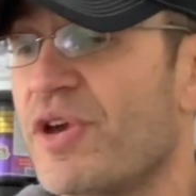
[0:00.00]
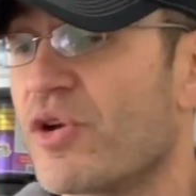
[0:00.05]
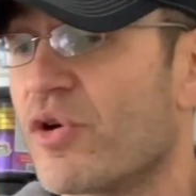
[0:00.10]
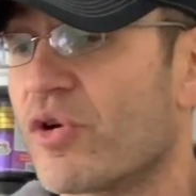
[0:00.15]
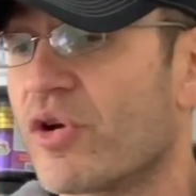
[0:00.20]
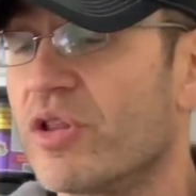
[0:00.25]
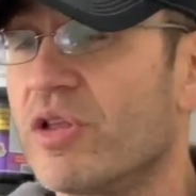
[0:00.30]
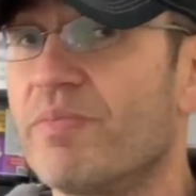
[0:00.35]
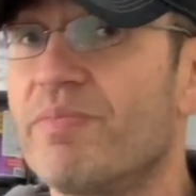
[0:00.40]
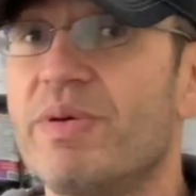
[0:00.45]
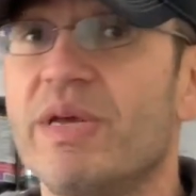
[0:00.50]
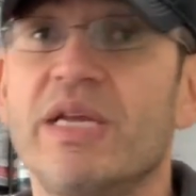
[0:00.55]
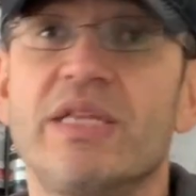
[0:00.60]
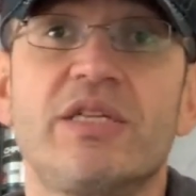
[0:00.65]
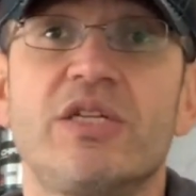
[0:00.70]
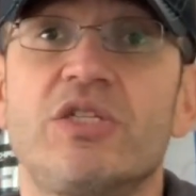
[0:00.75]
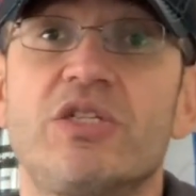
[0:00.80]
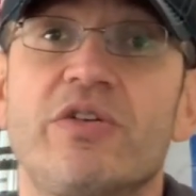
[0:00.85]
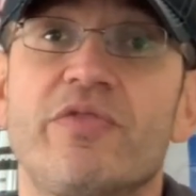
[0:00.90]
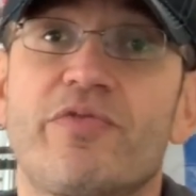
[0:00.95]
You're going to be in
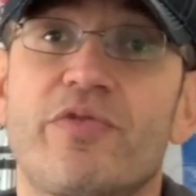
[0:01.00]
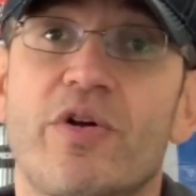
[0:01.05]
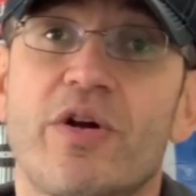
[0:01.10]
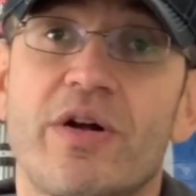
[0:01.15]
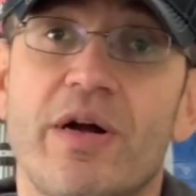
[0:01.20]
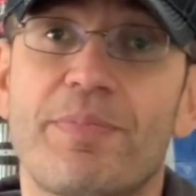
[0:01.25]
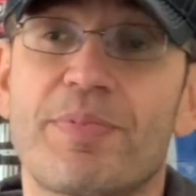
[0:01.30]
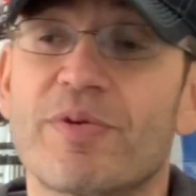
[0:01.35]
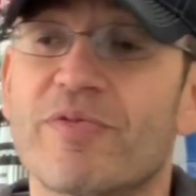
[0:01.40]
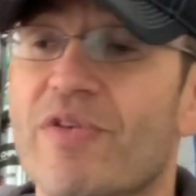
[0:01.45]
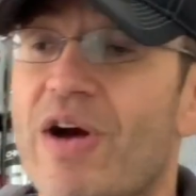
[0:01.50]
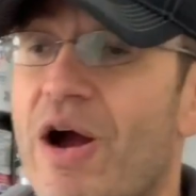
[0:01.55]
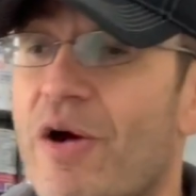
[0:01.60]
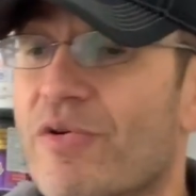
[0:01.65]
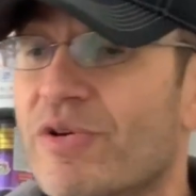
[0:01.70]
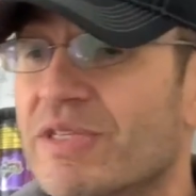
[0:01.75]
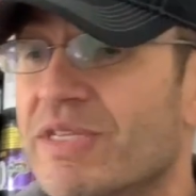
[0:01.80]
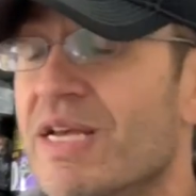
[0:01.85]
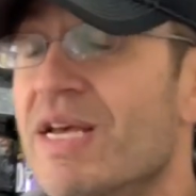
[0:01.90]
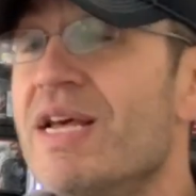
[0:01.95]
the gym for a couple of
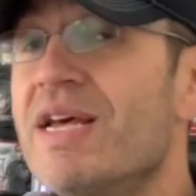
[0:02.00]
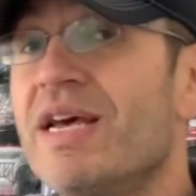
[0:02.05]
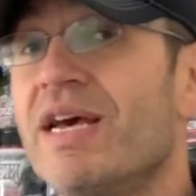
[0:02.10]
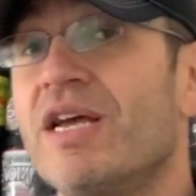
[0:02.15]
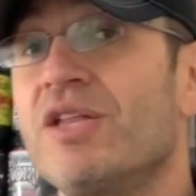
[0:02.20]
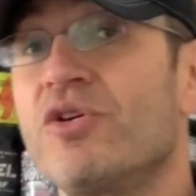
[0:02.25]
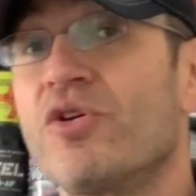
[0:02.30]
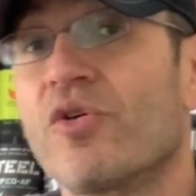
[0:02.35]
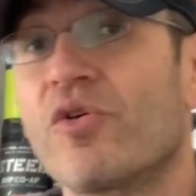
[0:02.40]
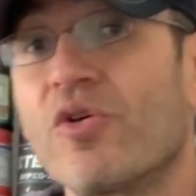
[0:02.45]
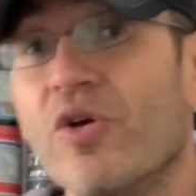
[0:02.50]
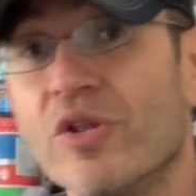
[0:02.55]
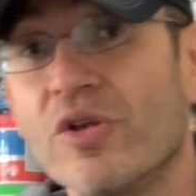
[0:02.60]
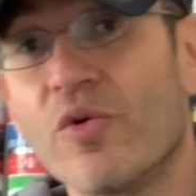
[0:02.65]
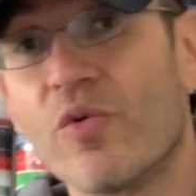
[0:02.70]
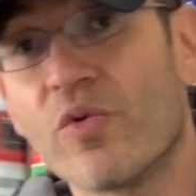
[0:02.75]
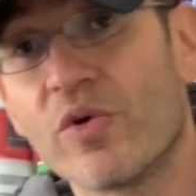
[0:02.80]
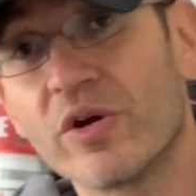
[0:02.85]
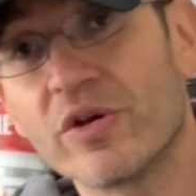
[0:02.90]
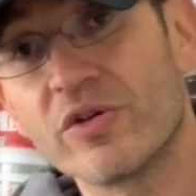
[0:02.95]
hours and you're going to
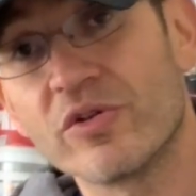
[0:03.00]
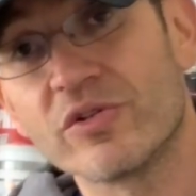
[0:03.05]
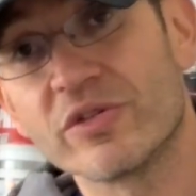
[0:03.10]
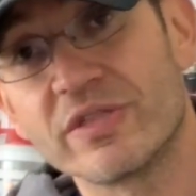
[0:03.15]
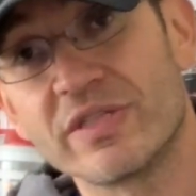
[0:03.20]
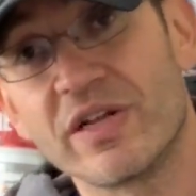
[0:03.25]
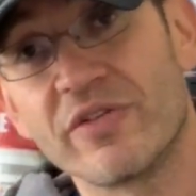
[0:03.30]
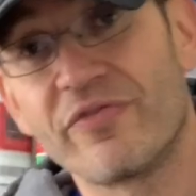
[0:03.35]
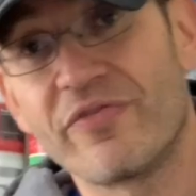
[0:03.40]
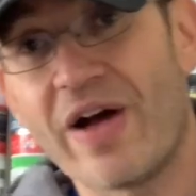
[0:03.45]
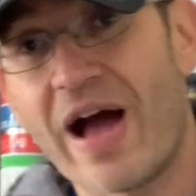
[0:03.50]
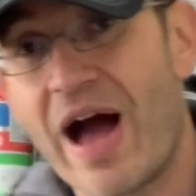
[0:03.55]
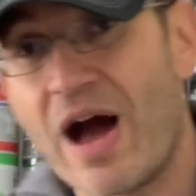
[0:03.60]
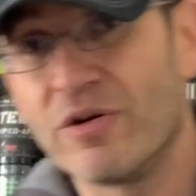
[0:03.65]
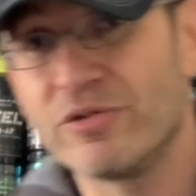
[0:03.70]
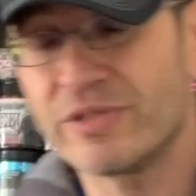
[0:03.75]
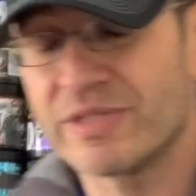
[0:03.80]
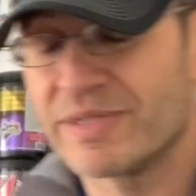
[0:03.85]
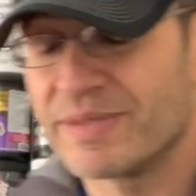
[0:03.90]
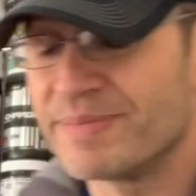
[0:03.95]
work yourself
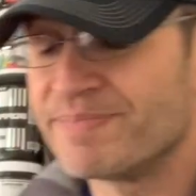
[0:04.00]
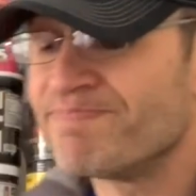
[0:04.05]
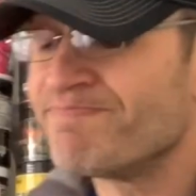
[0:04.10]
out.